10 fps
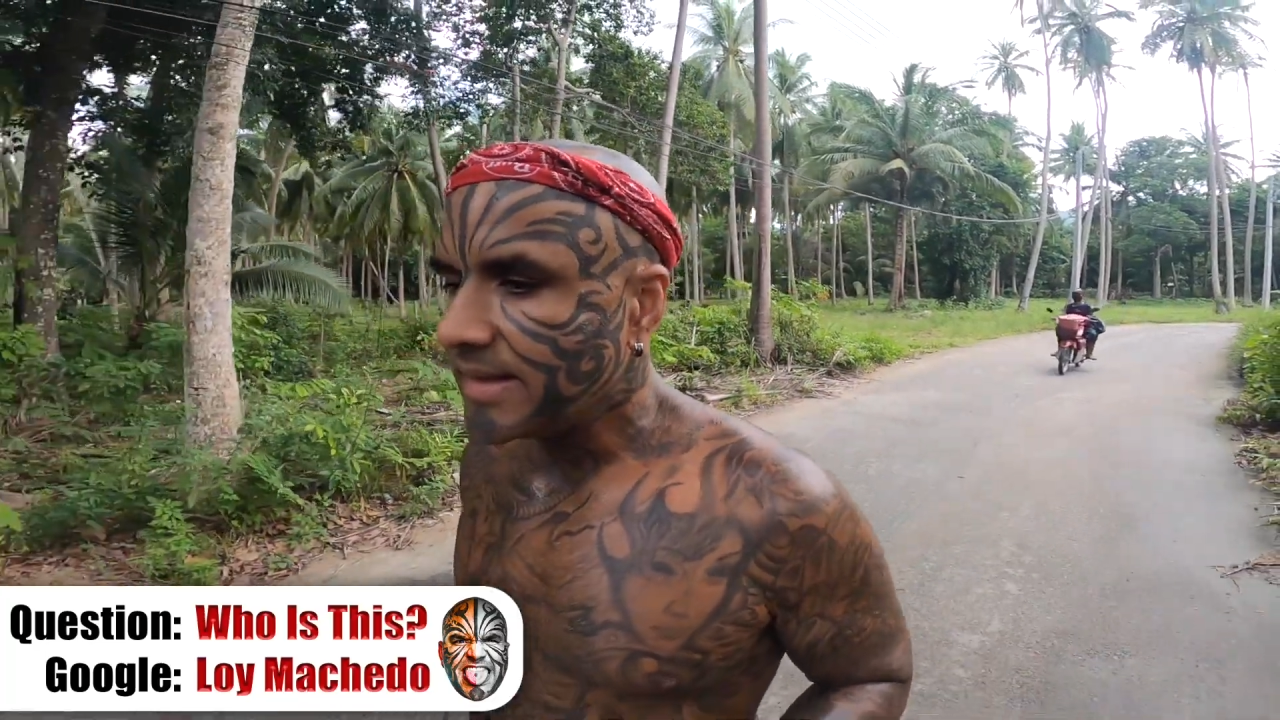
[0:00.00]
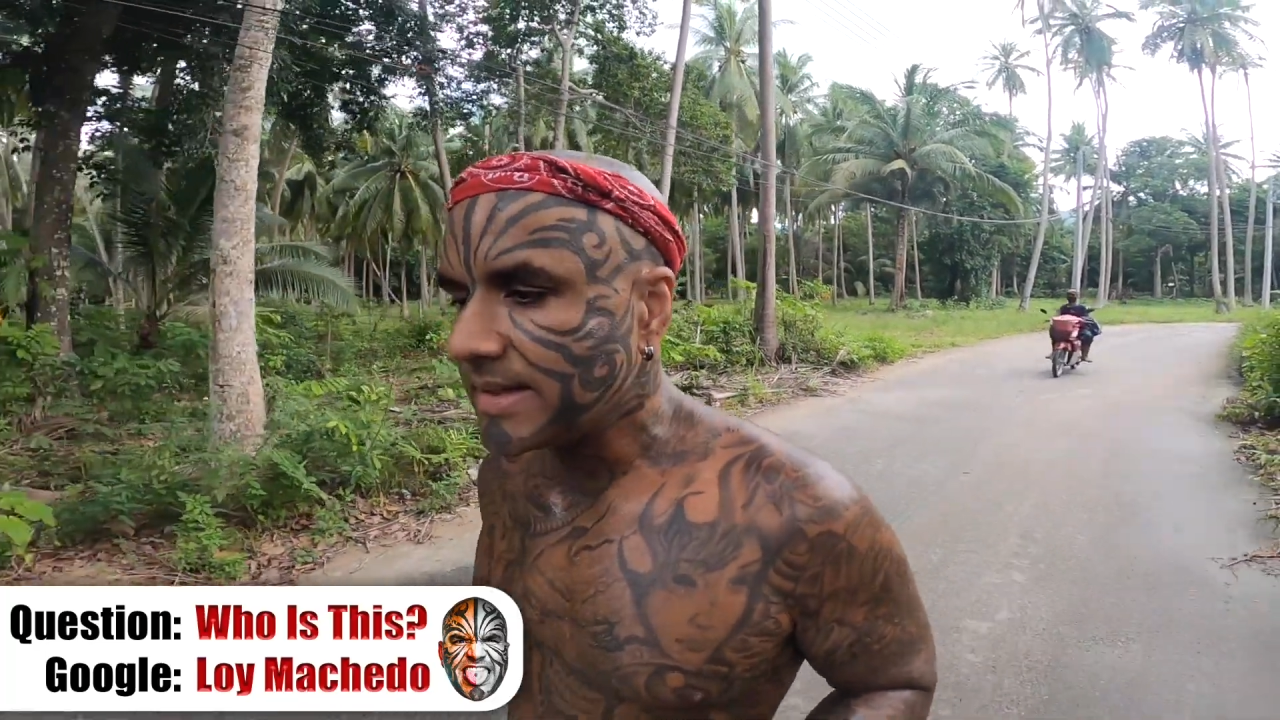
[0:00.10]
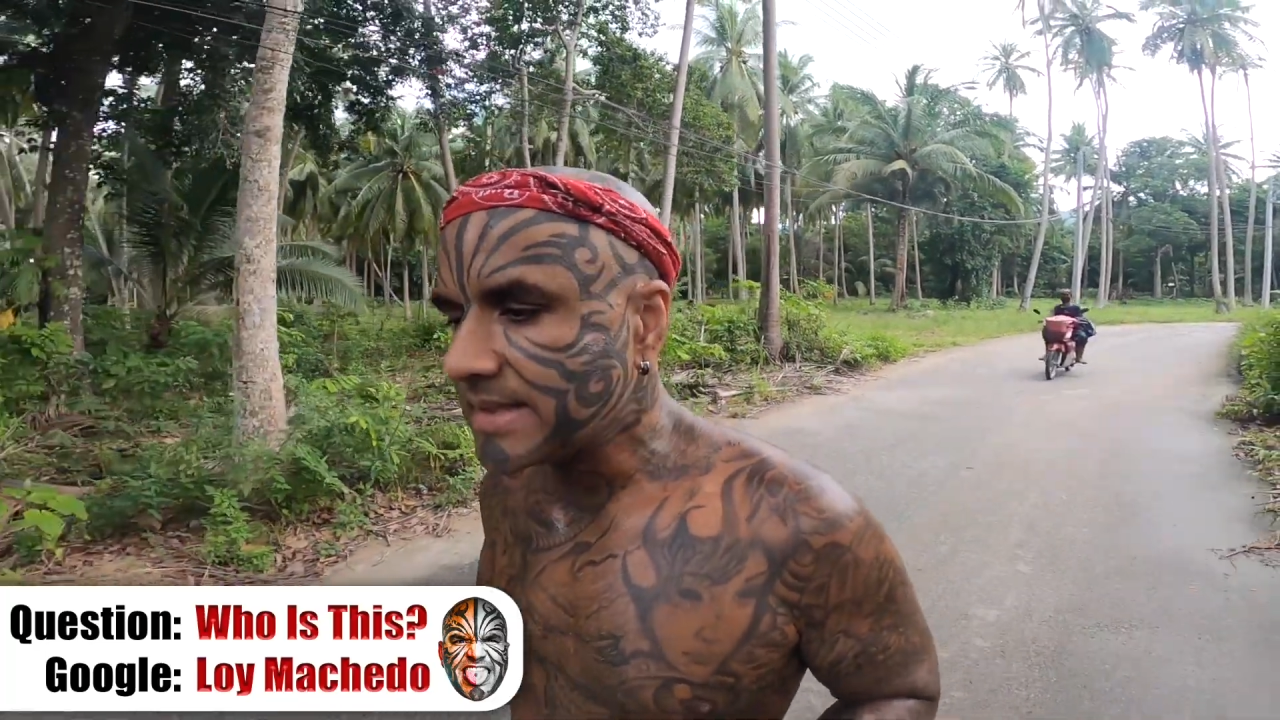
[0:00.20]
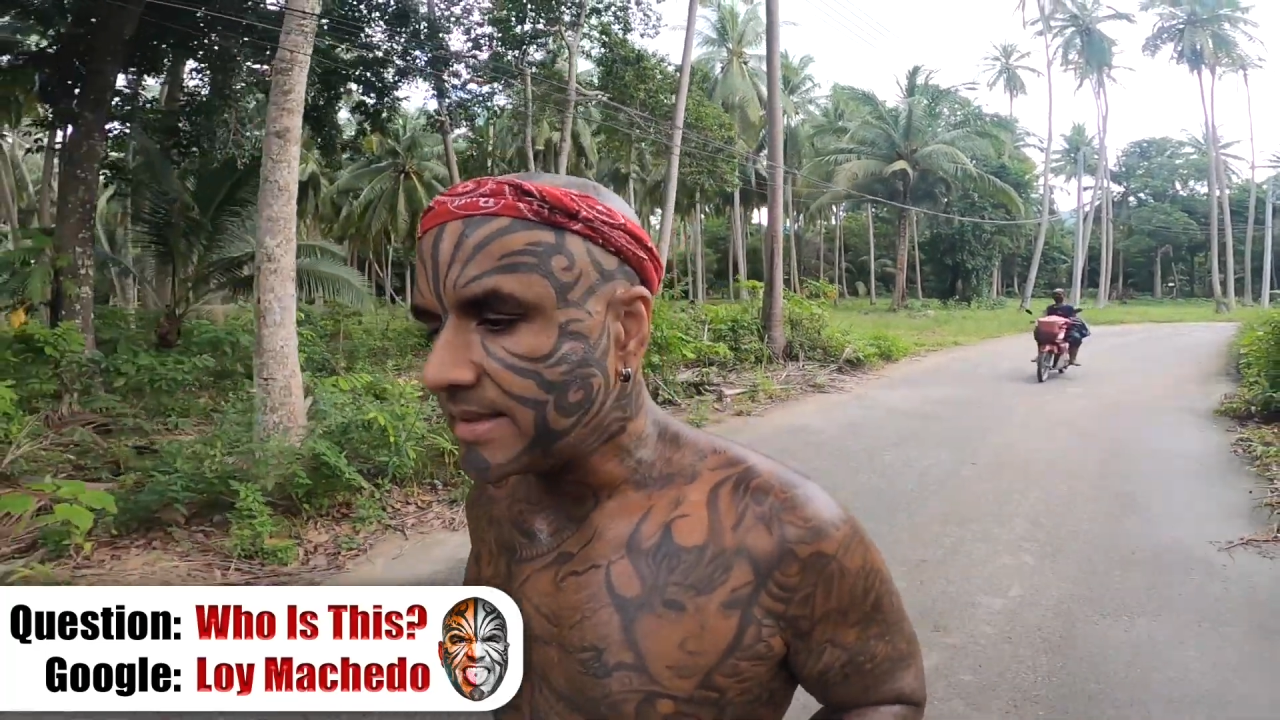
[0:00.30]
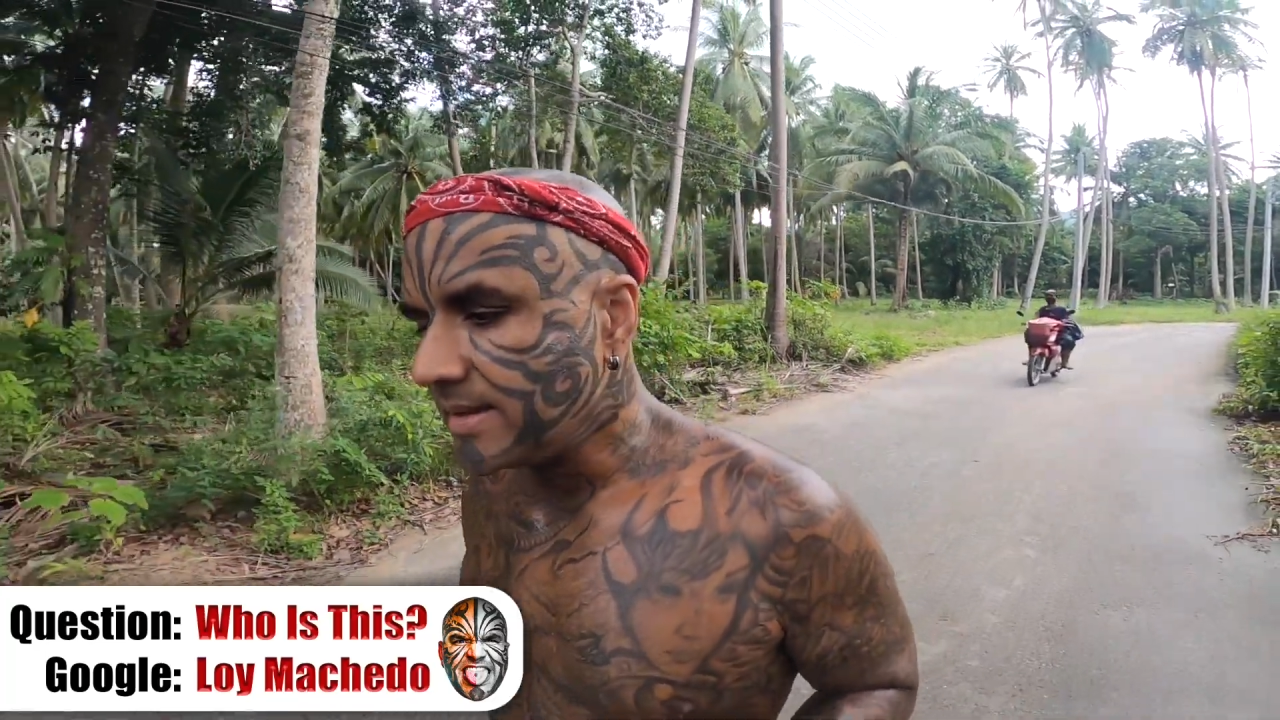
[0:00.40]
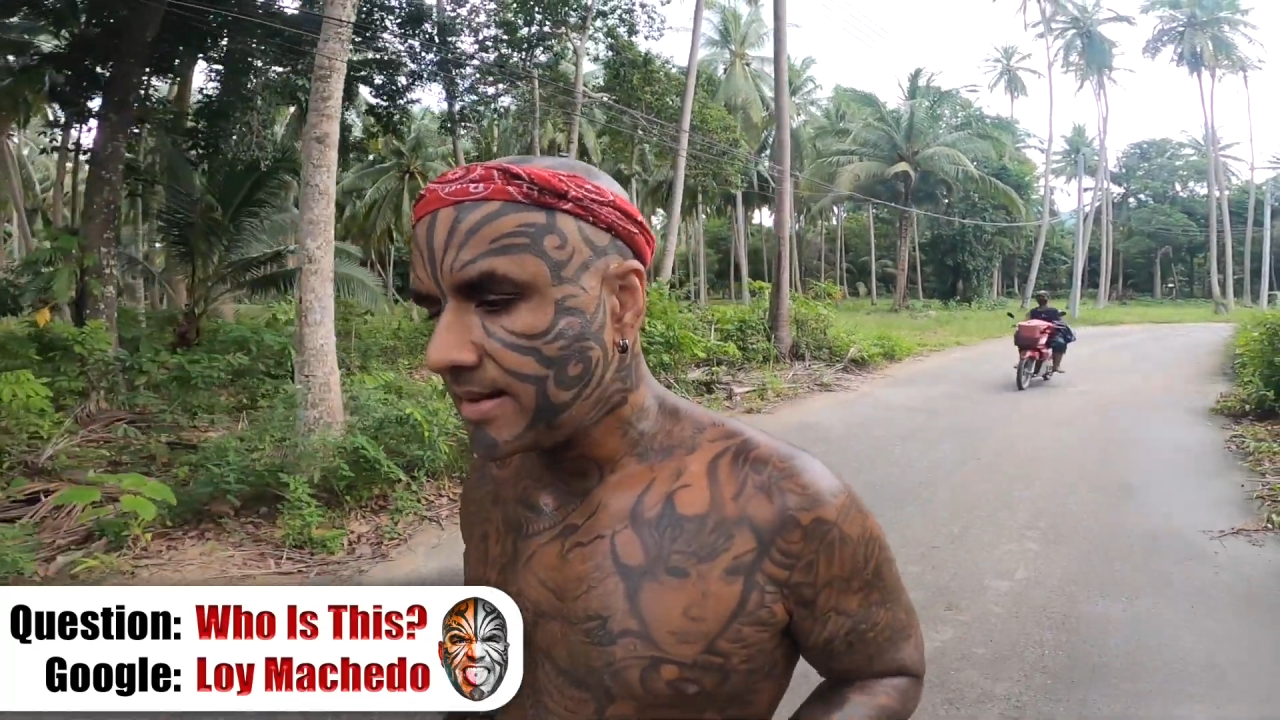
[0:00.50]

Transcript: listen,